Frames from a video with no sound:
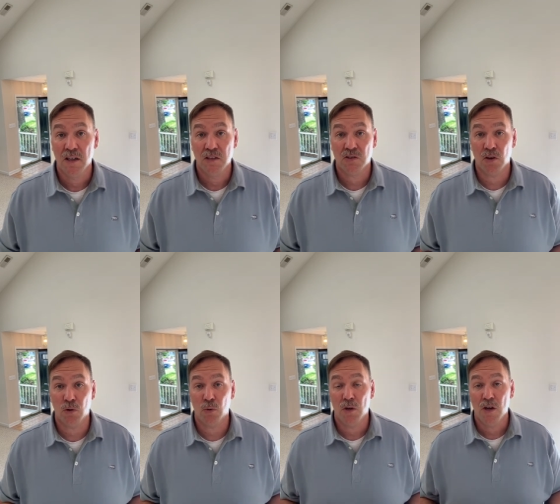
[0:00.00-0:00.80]

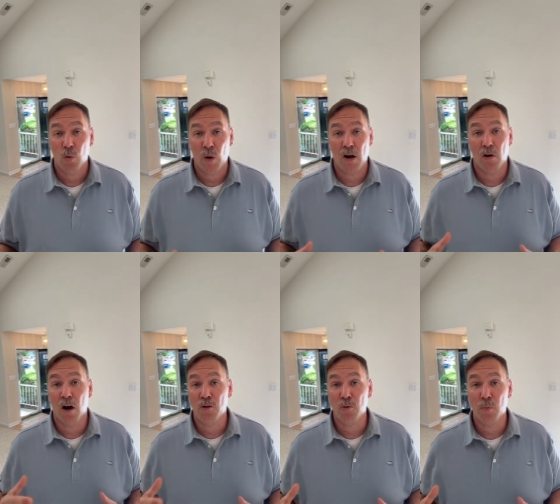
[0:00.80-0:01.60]
So while
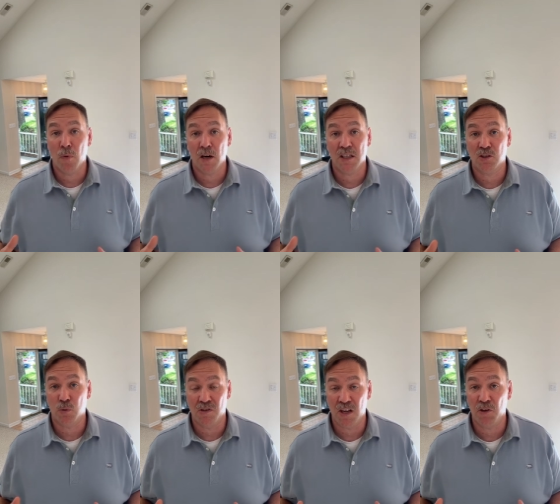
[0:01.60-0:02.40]
other markets were
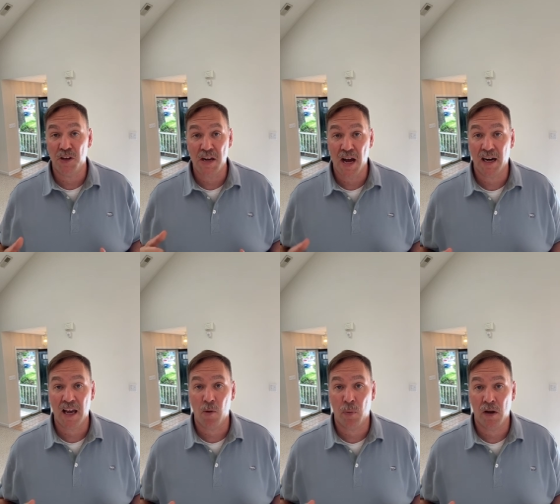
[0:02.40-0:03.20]
dealt a
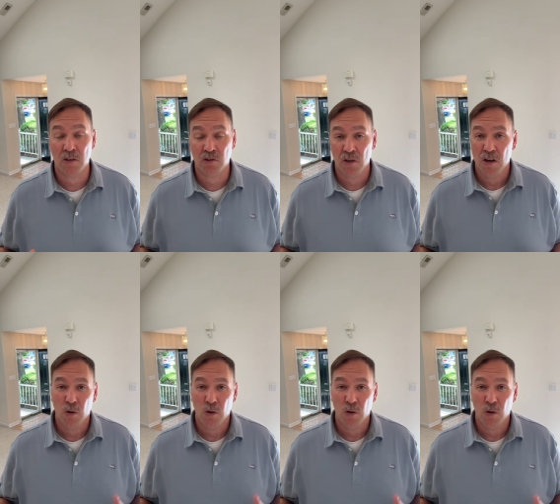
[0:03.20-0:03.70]
knockout punch,